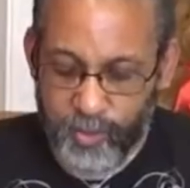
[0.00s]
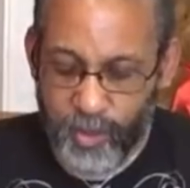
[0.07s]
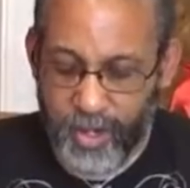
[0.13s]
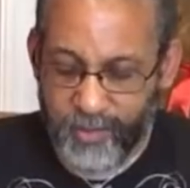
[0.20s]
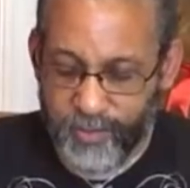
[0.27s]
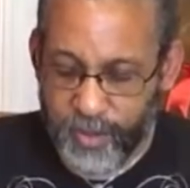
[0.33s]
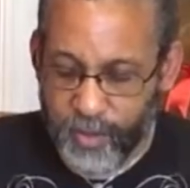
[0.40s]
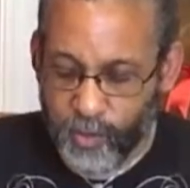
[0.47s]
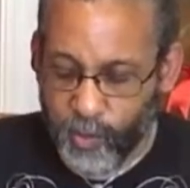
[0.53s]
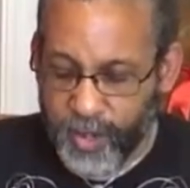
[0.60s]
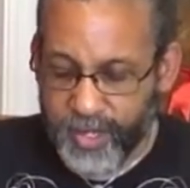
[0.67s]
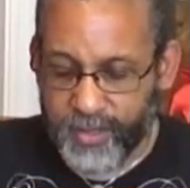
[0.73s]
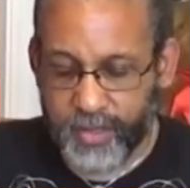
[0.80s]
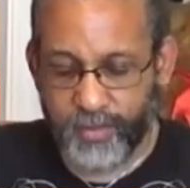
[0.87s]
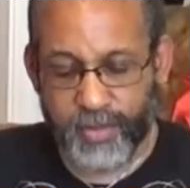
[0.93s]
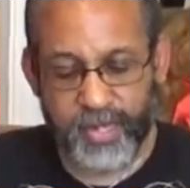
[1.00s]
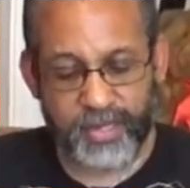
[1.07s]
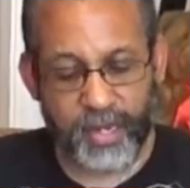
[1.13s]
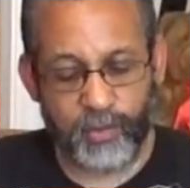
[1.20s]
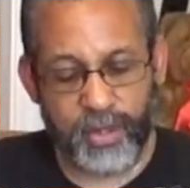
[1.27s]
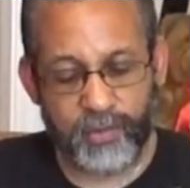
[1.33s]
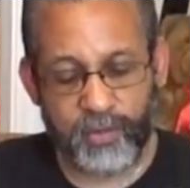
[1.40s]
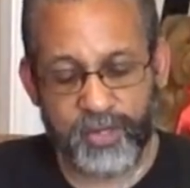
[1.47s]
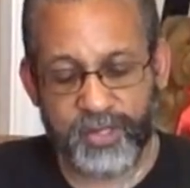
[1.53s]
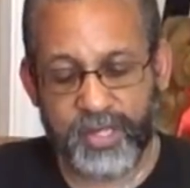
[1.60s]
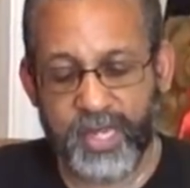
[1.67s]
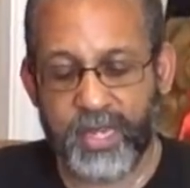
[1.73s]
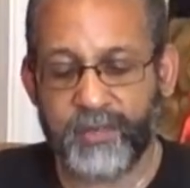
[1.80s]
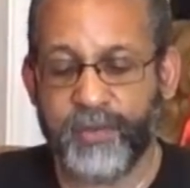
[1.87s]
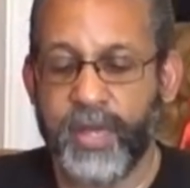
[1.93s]
whatever the wisdom is that we
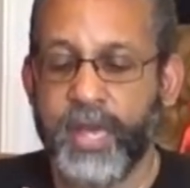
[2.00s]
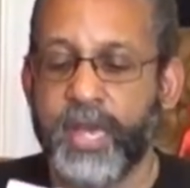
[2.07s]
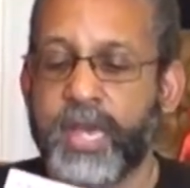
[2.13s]
receive.